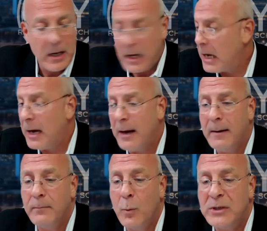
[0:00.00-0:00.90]

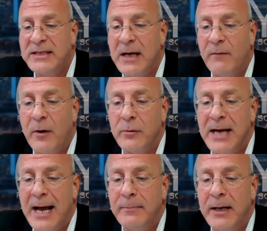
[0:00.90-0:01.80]
What's cell phone
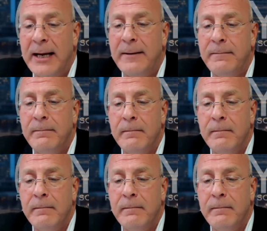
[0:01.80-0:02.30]
time, gang?